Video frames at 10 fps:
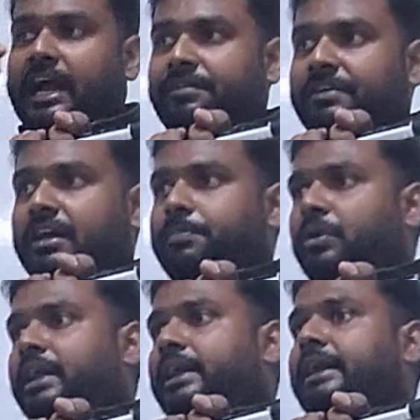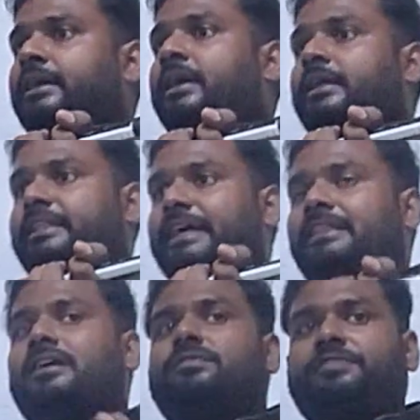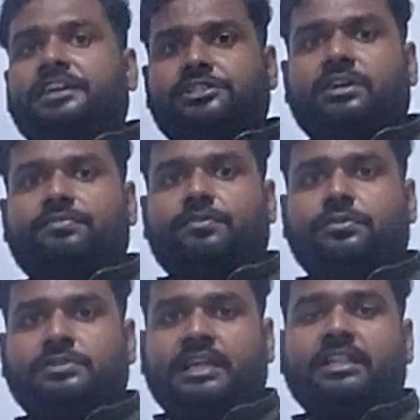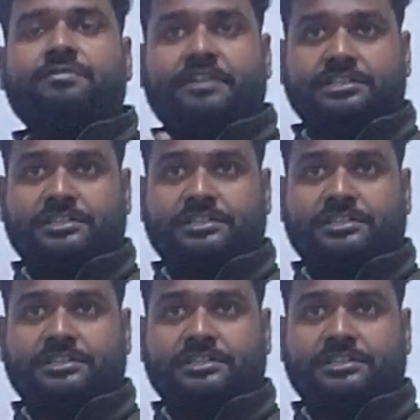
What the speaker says: and we are pulling it, then the frictional force, then the